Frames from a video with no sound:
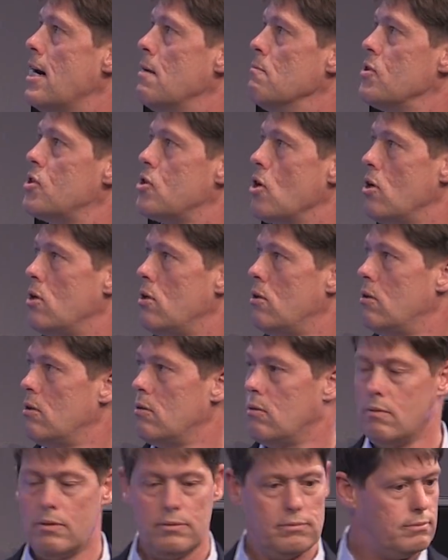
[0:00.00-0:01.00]

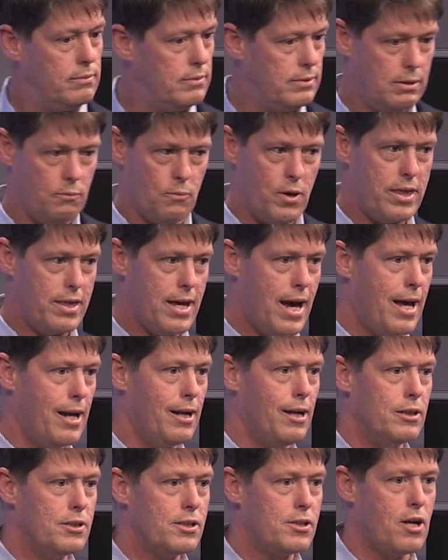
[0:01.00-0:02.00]
So with that,
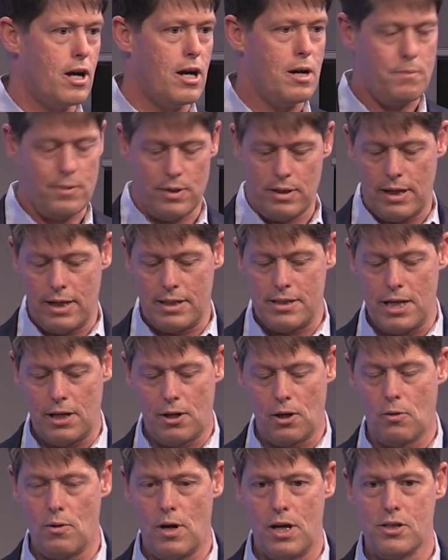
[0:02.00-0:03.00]
I'll stop and take
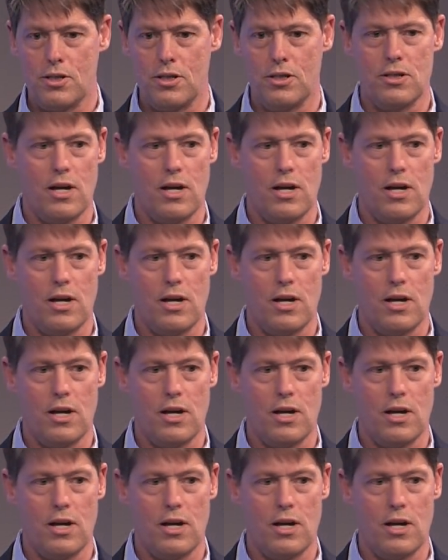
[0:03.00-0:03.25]
your questions.